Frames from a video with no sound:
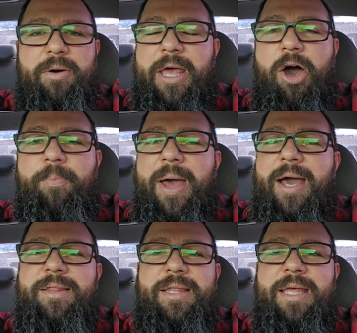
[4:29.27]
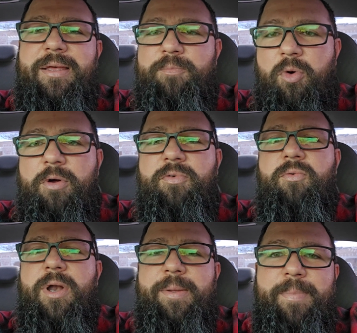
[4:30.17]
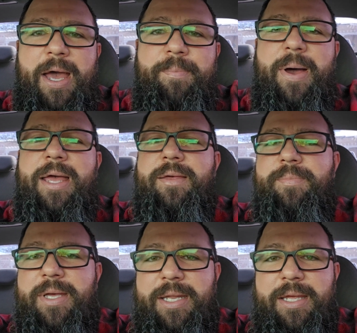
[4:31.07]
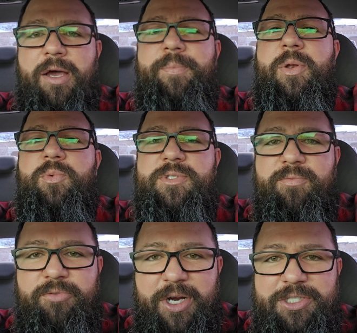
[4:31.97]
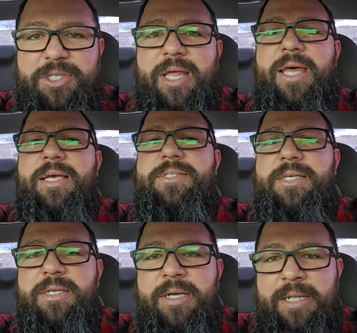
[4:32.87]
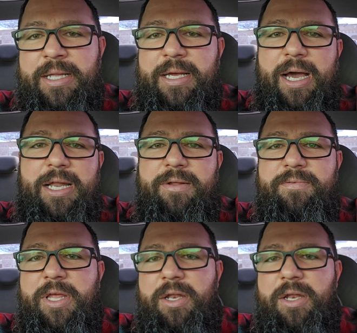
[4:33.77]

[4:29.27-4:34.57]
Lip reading: cow back thing, more of a running back by committee, come in with some fresh legs and kind of,